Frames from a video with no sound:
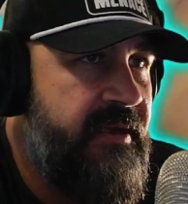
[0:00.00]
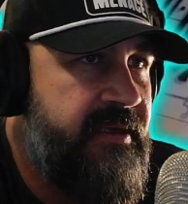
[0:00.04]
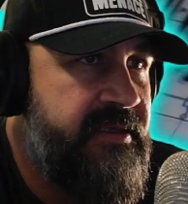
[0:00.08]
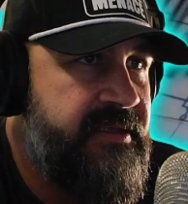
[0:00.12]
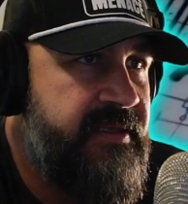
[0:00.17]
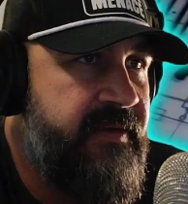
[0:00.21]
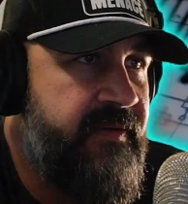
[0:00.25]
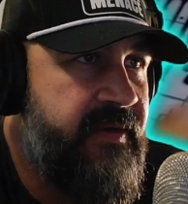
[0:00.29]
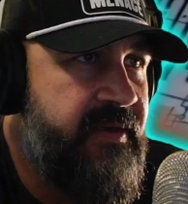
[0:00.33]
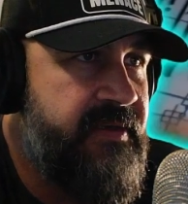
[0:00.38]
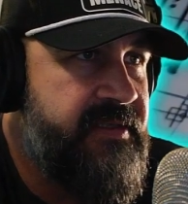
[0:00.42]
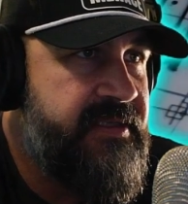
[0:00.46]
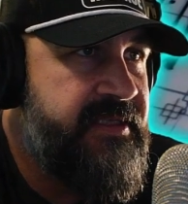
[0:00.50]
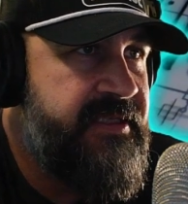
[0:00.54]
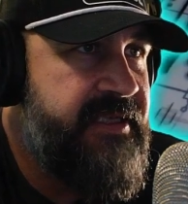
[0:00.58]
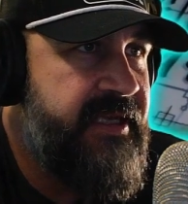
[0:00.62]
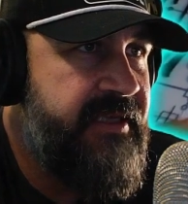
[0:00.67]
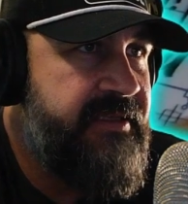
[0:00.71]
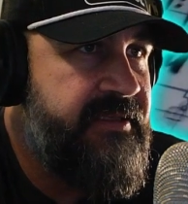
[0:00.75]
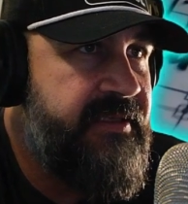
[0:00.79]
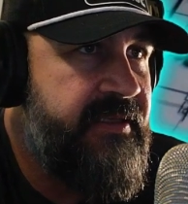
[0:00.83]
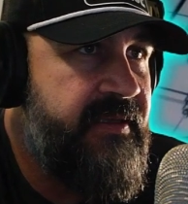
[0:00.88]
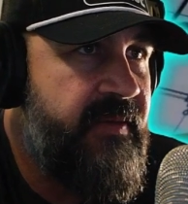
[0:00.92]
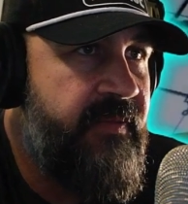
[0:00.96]
so it'll
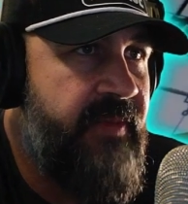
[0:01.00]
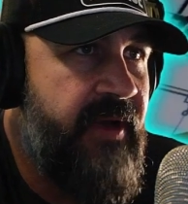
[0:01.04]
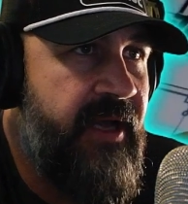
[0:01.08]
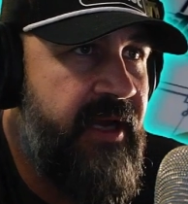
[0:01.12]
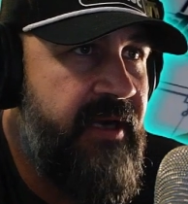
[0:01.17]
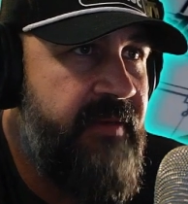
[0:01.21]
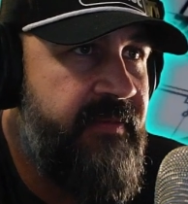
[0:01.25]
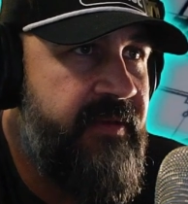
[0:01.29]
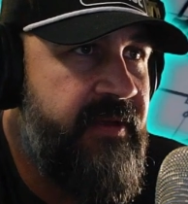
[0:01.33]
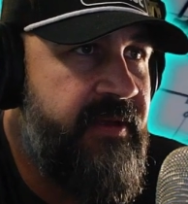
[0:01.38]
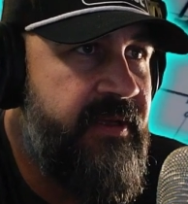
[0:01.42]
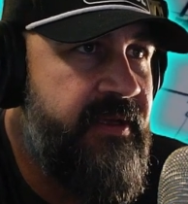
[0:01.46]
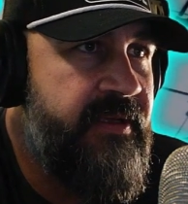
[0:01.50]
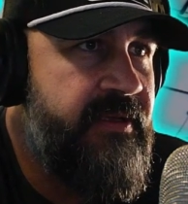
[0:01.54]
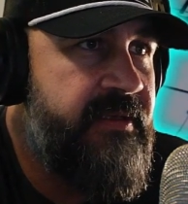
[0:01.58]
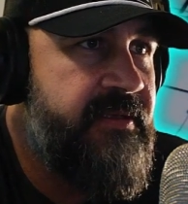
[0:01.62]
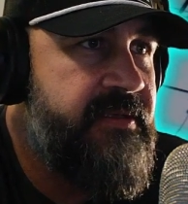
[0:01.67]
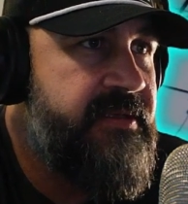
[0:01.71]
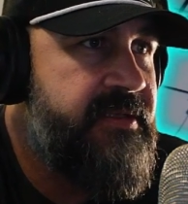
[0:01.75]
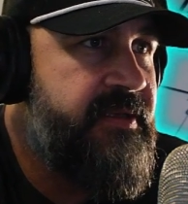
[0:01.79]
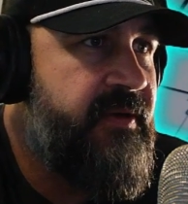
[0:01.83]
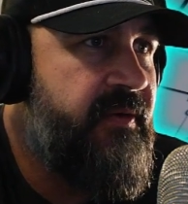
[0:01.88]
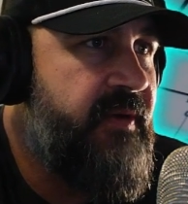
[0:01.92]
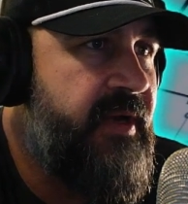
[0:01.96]
stick to the bottom of the
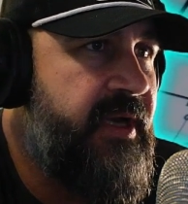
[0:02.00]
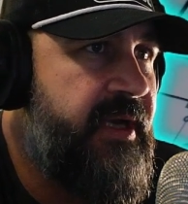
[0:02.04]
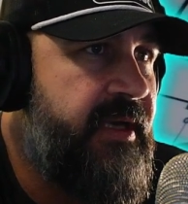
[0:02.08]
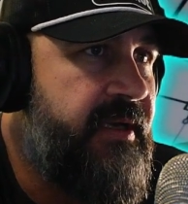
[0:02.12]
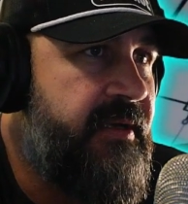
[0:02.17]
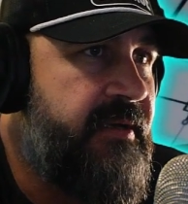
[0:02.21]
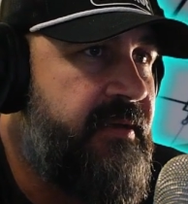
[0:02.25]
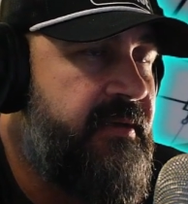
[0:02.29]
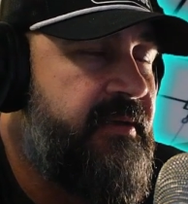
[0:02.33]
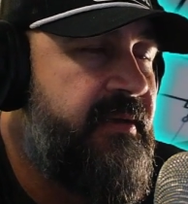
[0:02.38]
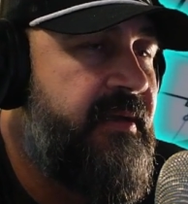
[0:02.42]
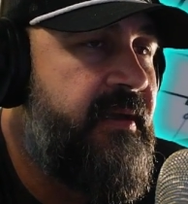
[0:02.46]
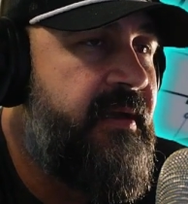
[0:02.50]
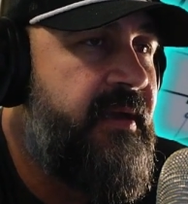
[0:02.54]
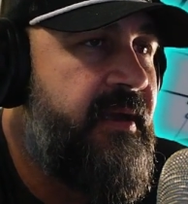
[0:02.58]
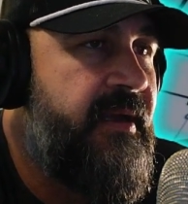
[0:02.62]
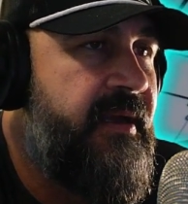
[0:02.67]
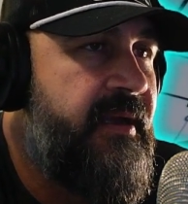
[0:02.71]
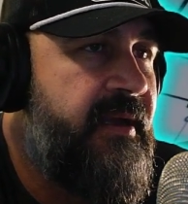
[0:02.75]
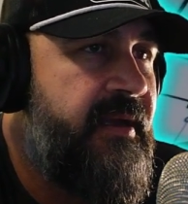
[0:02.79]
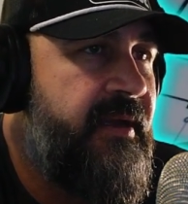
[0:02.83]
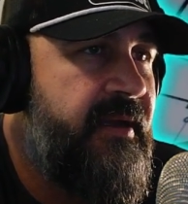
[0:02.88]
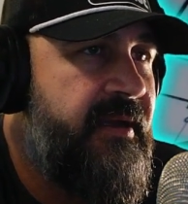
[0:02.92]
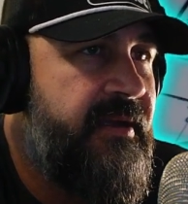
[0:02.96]
screen.
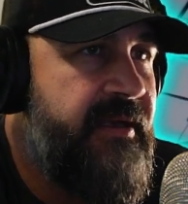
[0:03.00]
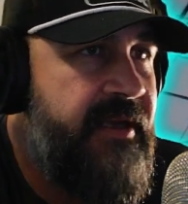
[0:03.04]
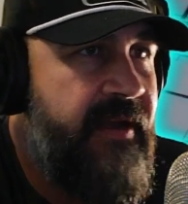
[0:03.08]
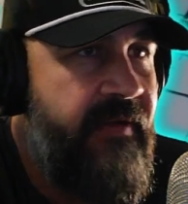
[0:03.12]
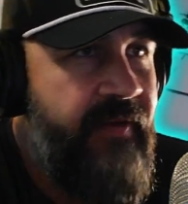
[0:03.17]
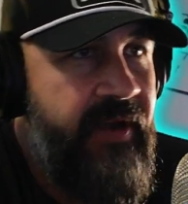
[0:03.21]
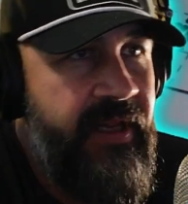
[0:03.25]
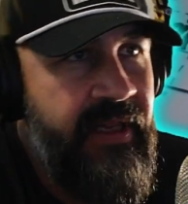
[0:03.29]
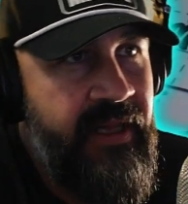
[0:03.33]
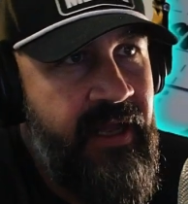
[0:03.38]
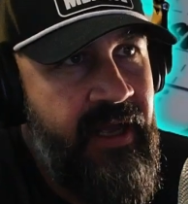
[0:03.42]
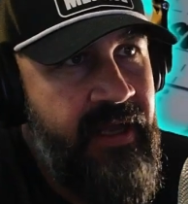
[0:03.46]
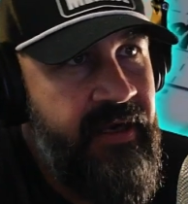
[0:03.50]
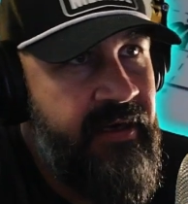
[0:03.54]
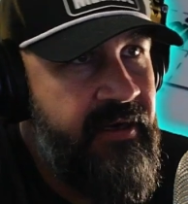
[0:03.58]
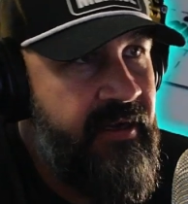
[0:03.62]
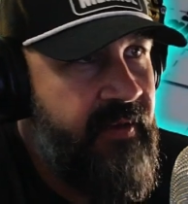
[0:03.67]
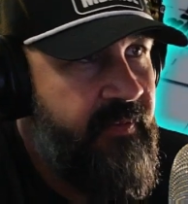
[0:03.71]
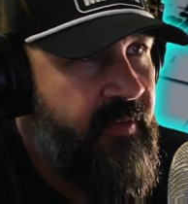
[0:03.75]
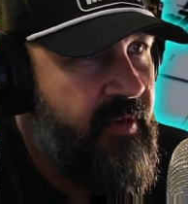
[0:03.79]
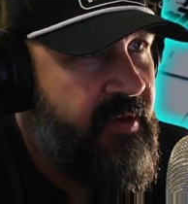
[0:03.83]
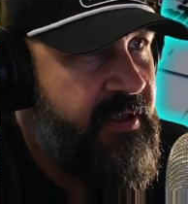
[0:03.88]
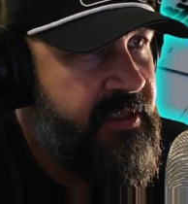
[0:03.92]
Now I line it up on